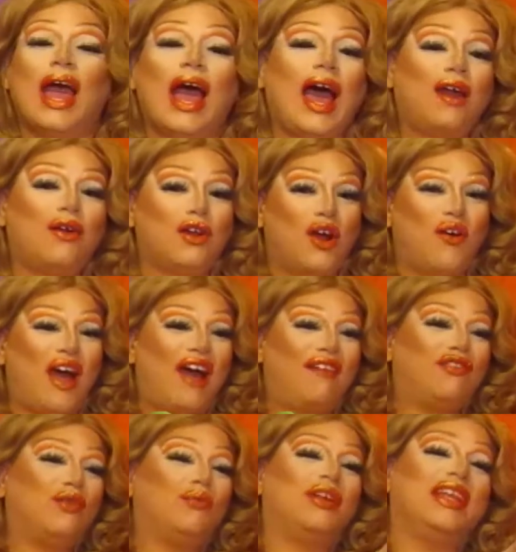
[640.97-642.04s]
I don't know.
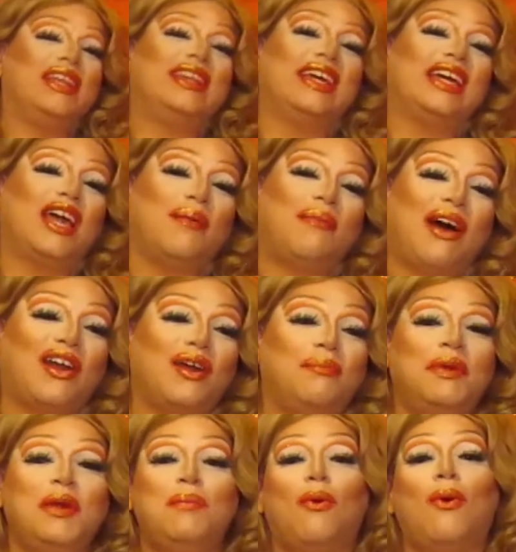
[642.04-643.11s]
After really thinking about it,
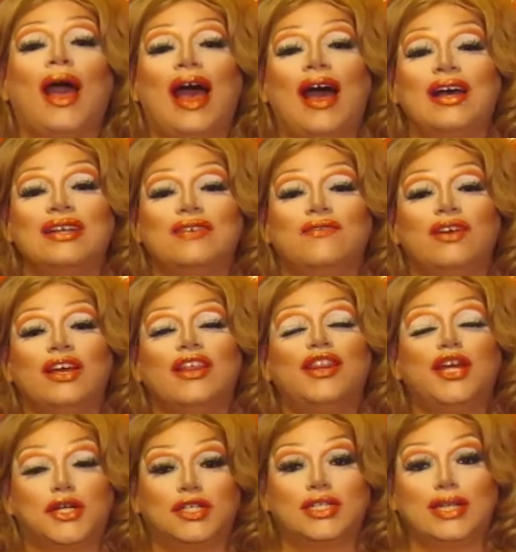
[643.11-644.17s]
people have
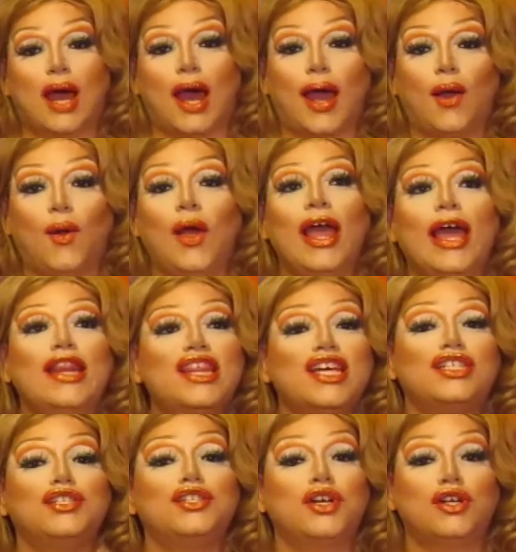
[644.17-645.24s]
their style.
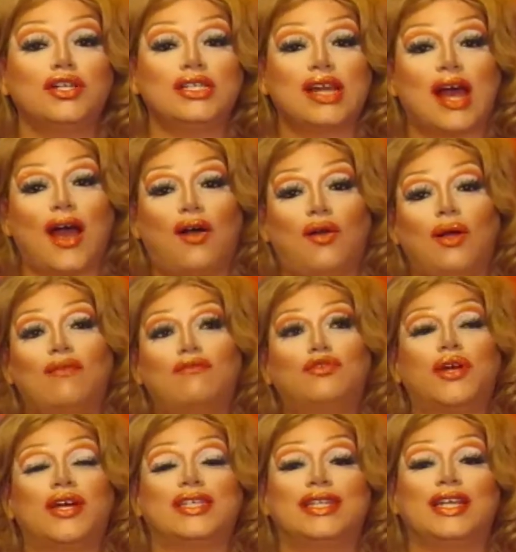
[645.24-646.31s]
This is her style of
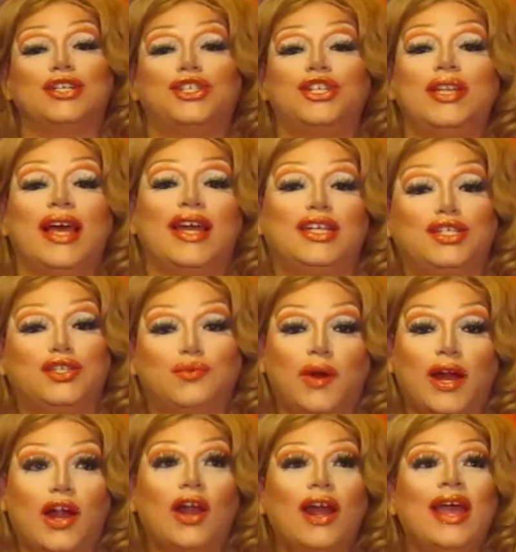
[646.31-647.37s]
dress that she likes to
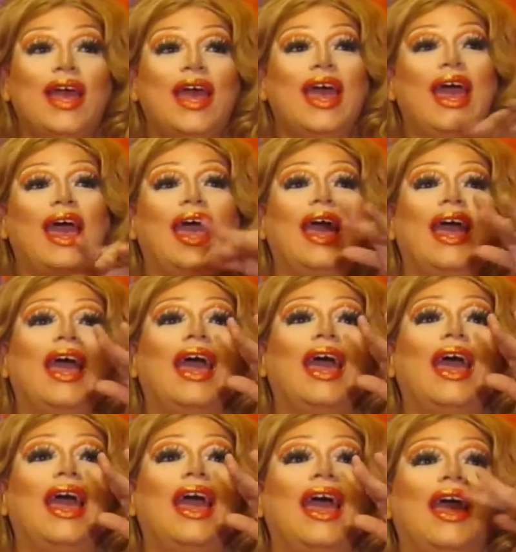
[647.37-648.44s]
wear.
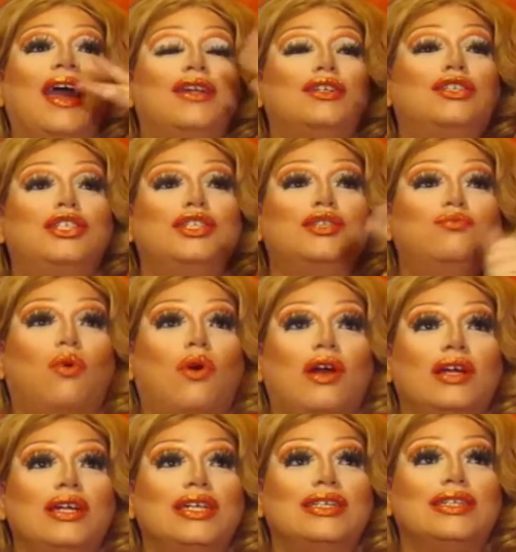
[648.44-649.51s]
And she's
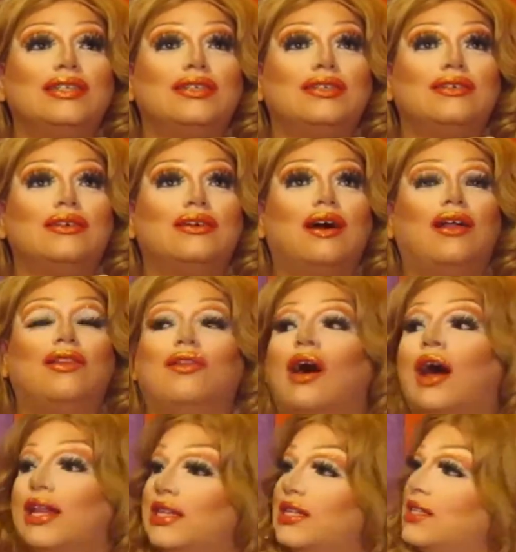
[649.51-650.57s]
worn it a lot